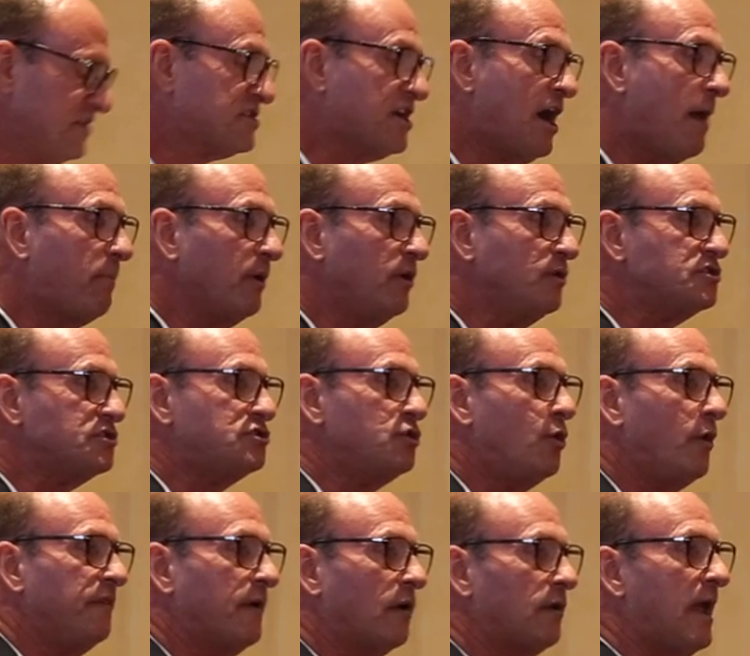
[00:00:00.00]
this company was
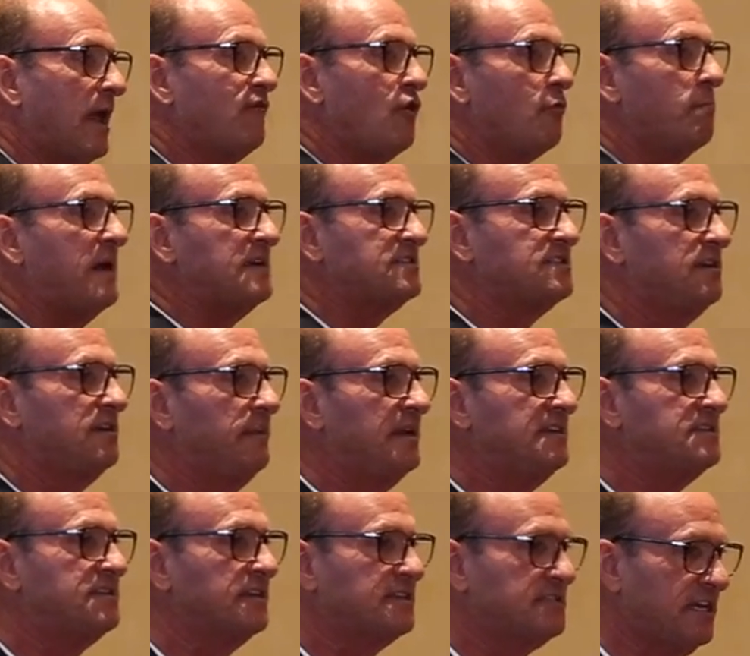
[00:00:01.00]
doing their level best to
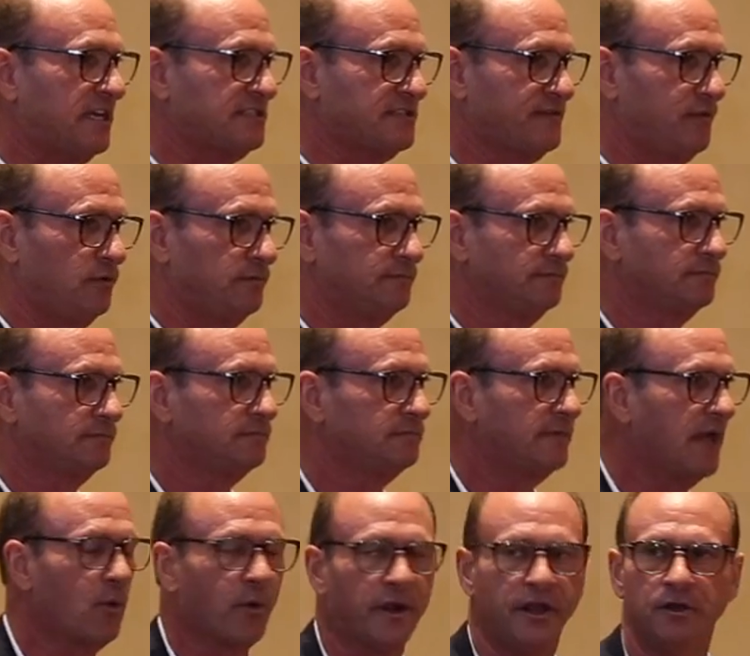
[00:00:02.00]
be successful.
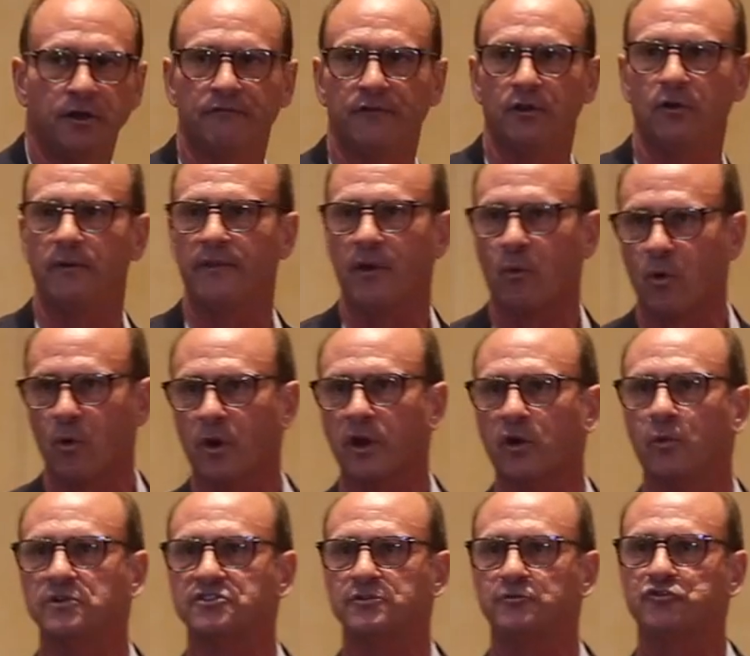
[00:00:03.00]
They were interviewing, they were
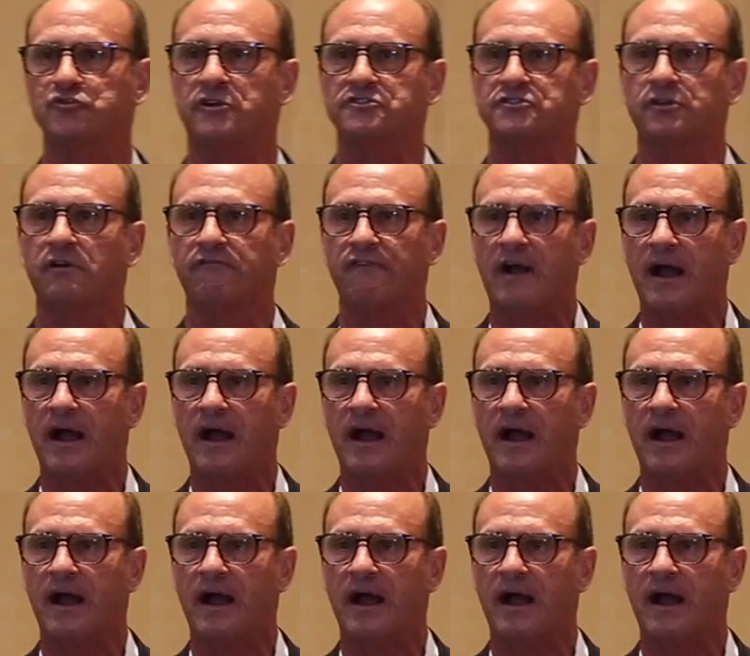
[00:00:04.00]
working with some trusted